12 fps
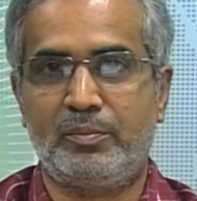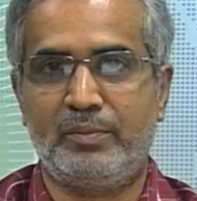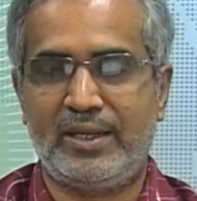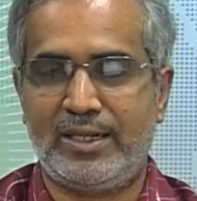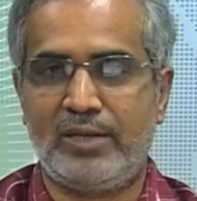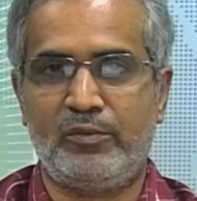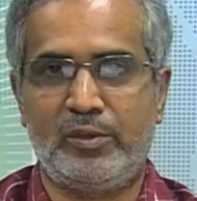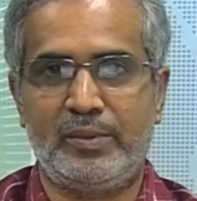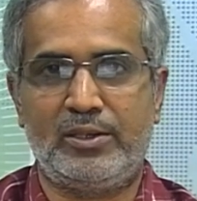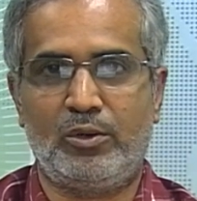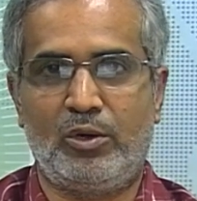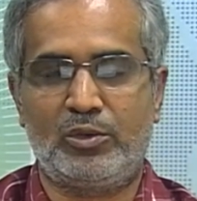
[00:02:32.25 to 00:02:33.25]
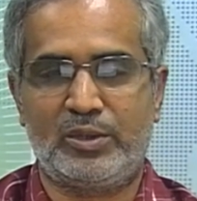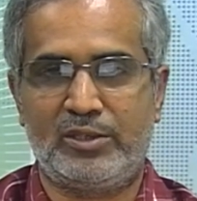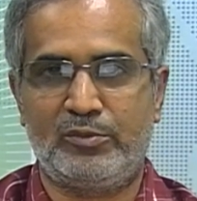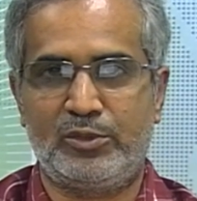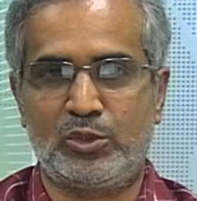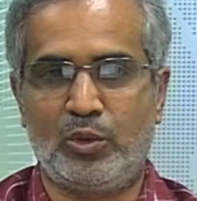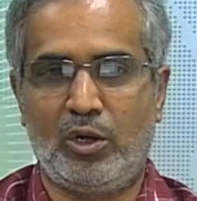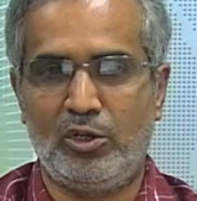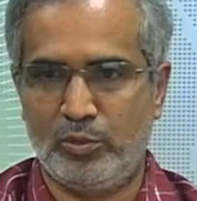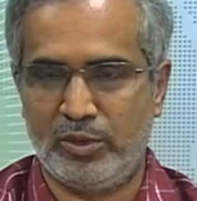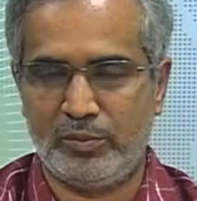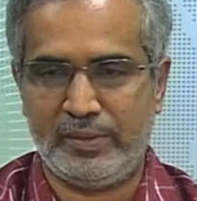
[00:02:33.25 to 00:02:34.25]
men and women or to refer to all
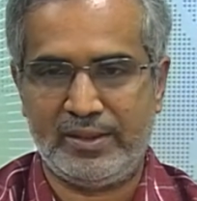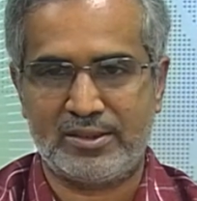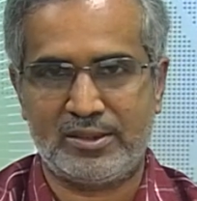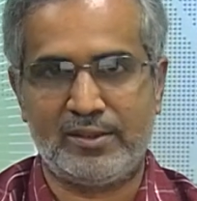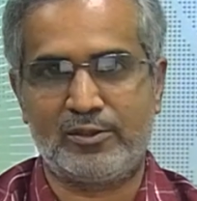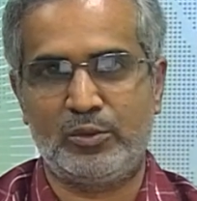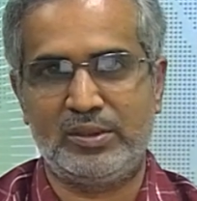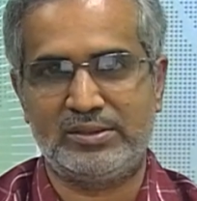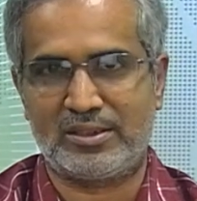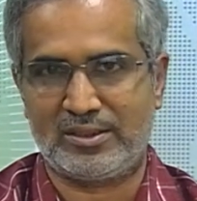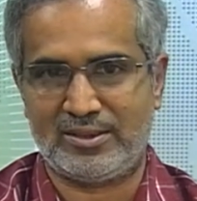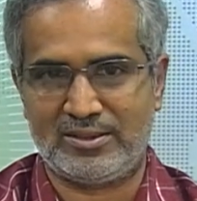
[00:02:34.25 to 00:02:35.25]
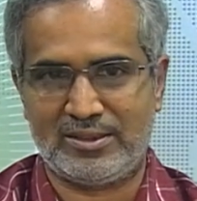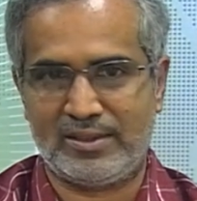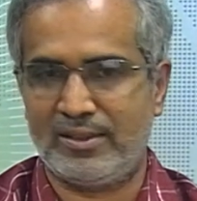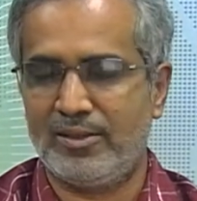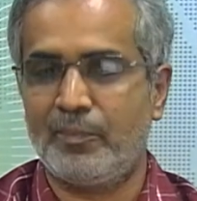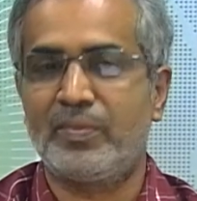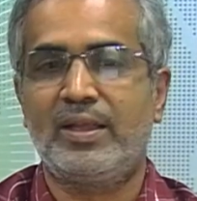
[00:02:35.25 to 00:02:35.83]
human beings including the third gender